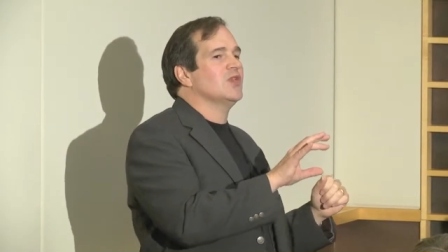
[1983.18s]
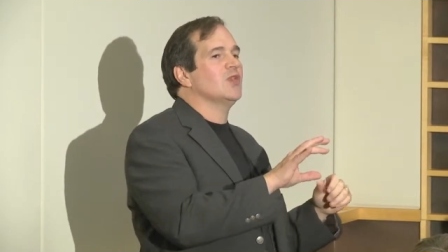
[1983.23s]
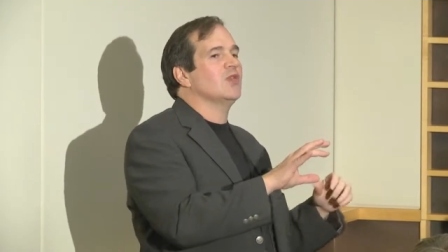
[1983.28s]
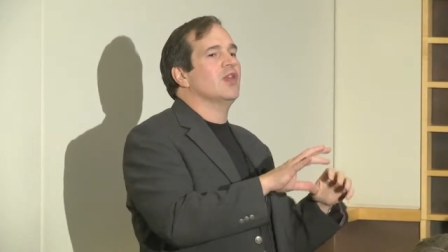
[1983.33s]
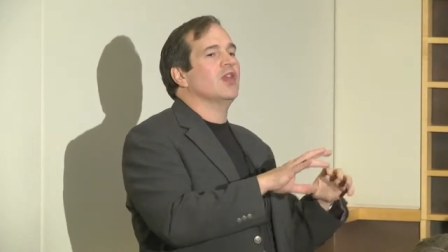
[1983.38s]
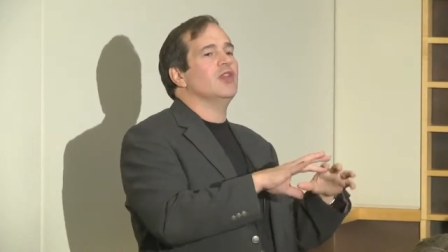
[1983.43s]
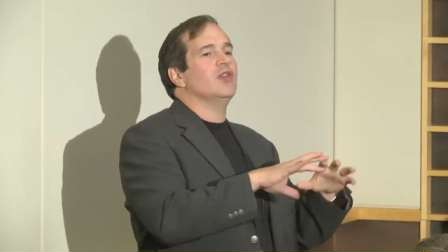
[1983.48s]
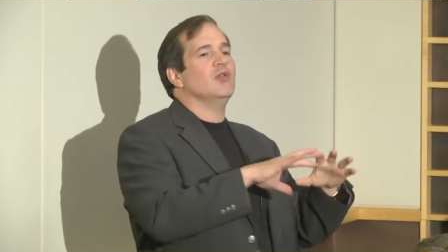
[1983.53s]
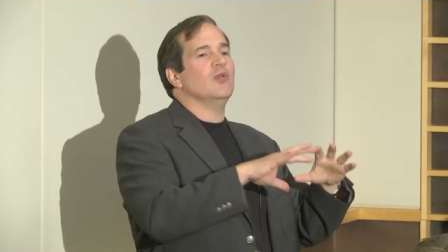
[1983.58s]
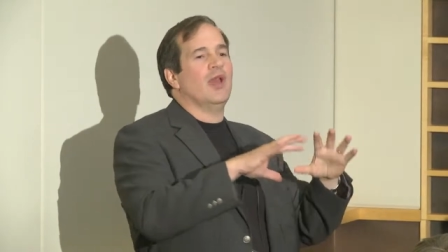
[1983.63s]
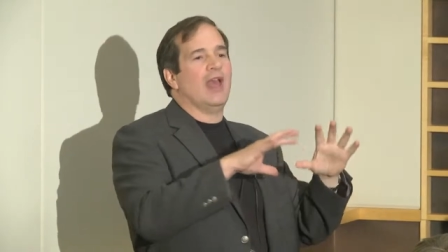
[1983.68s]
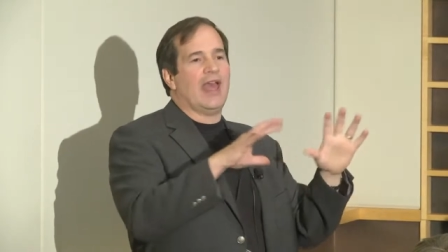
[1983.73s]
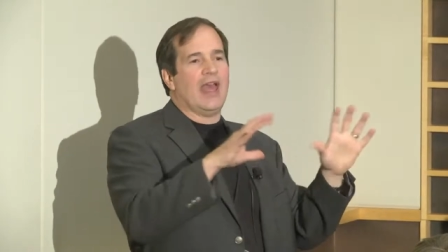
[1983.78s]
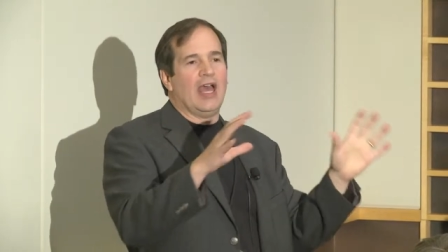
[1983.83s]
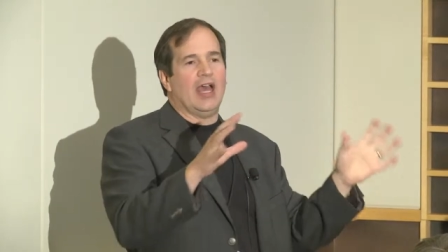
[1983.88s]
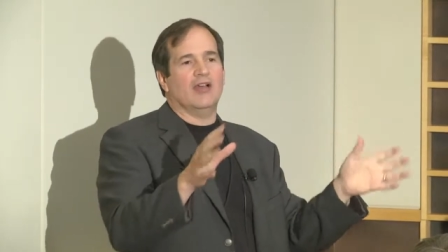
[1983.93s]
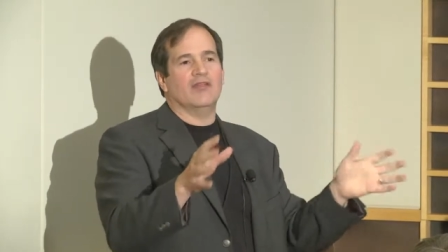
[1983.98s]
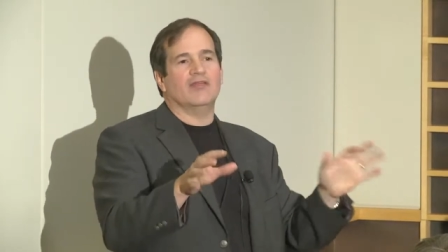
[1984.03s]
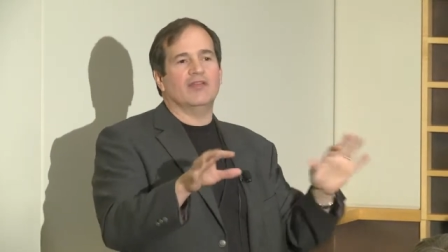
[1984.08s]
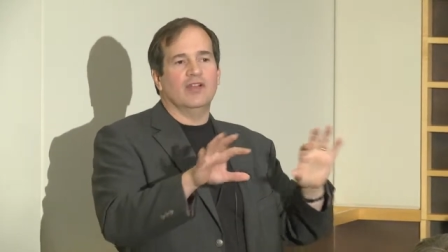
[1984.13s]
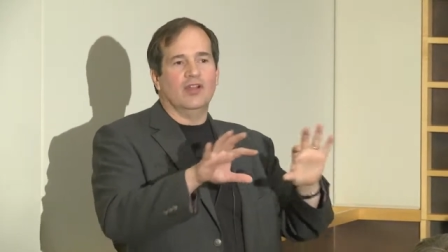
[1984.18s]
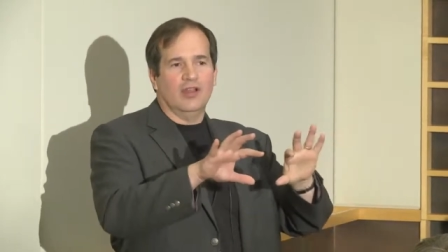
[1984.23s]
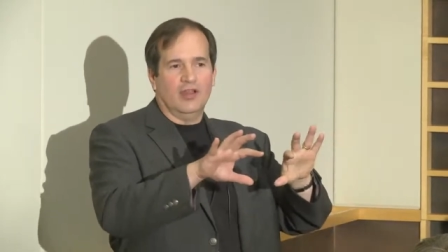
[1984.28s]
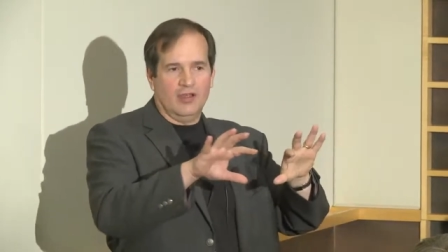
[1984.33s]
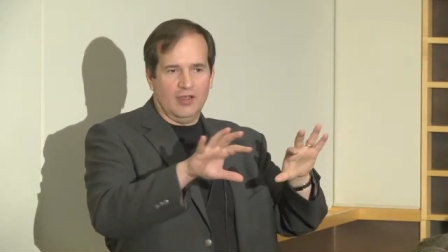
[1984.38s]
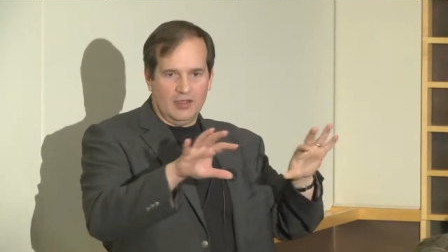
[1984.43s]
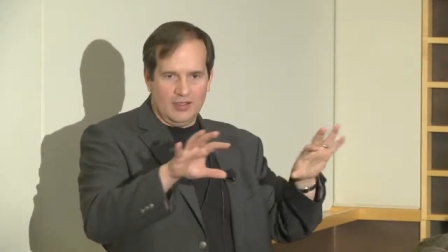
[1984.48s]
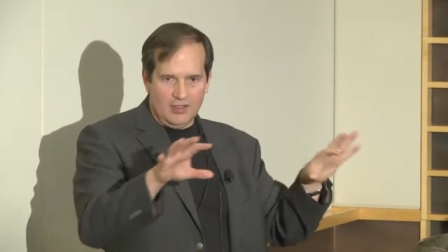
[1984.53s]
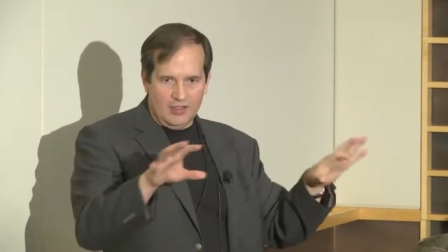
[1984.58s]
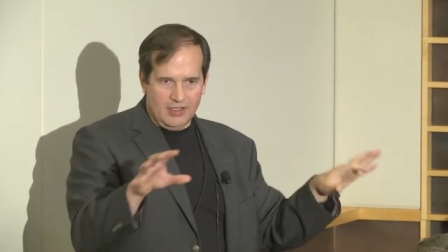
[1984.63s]
so that you have
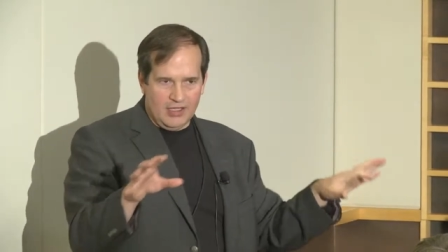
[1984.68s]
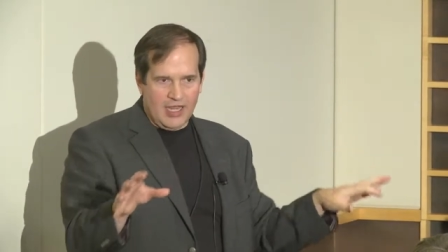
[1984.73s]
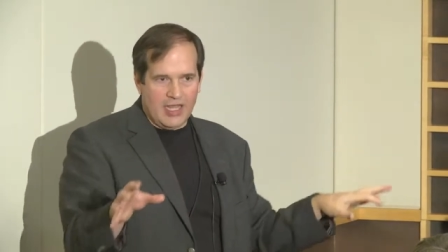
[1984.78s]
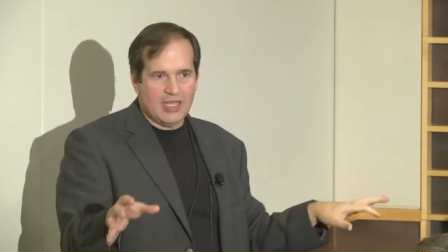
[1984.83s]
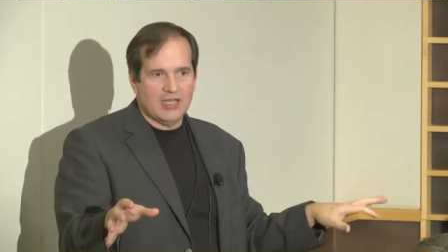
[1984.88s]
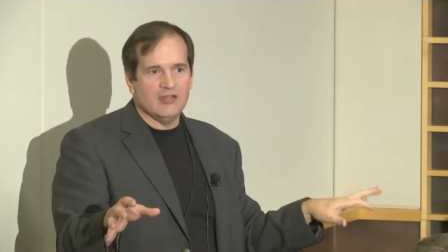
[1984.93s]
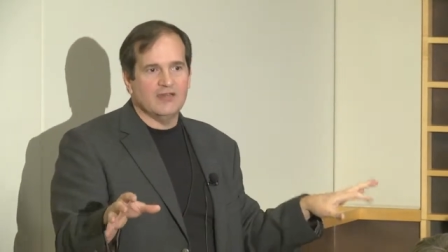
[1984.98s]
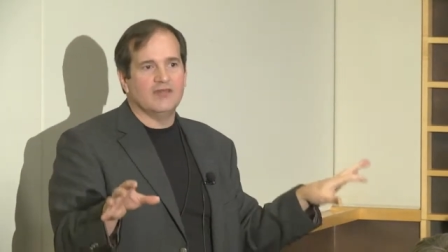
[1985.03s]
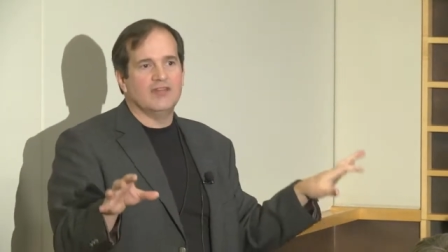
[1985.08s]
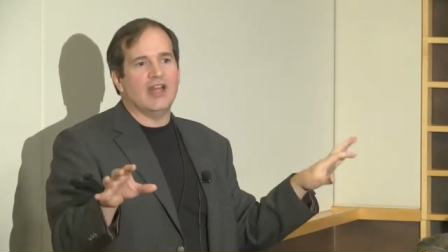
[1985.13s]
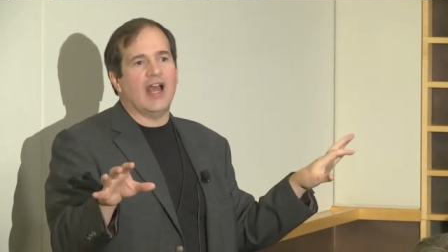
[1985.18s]
native